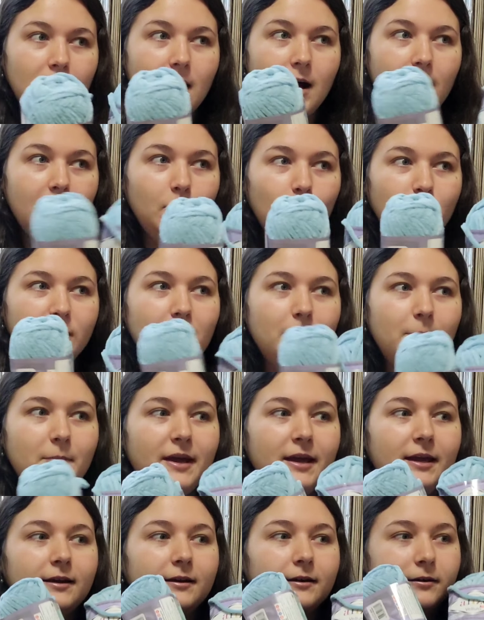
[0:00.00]
I want to
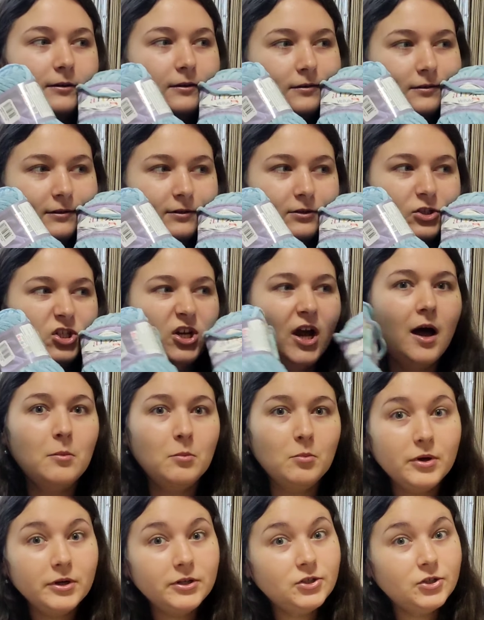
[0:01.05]
make a
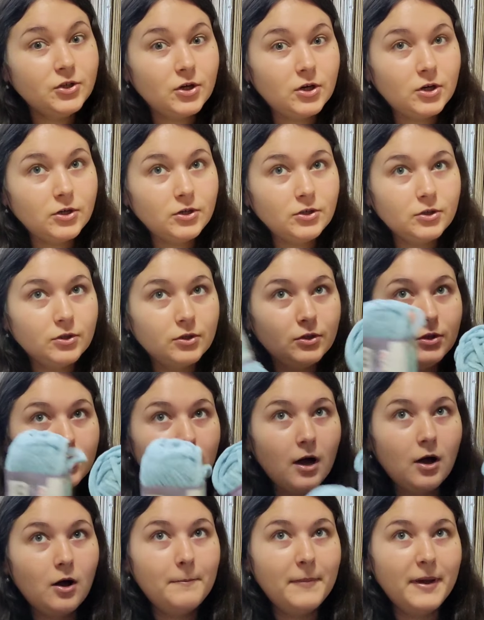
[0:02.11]
jumbo turtle
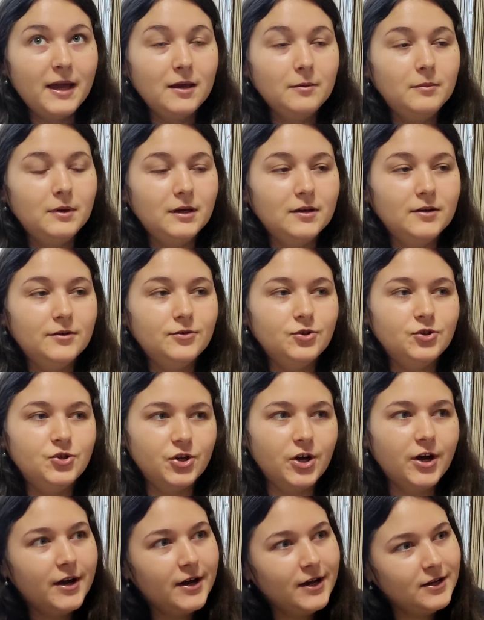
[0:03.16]
or maybe
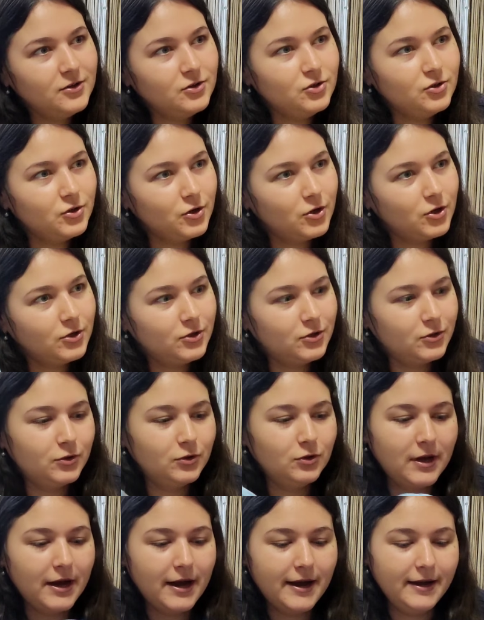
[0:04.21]
giant
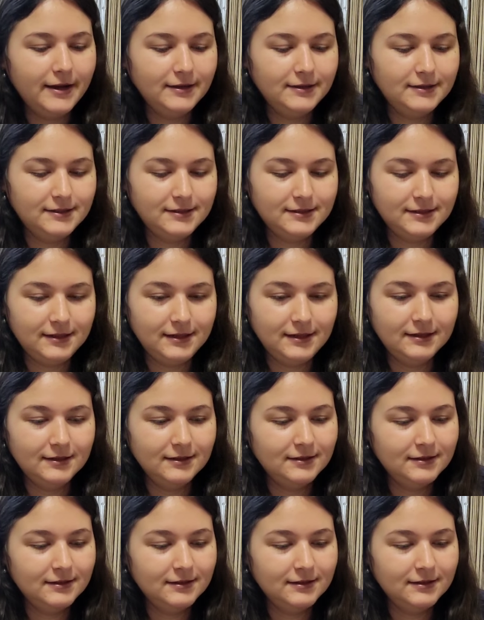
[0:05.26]
turtle. I'll see.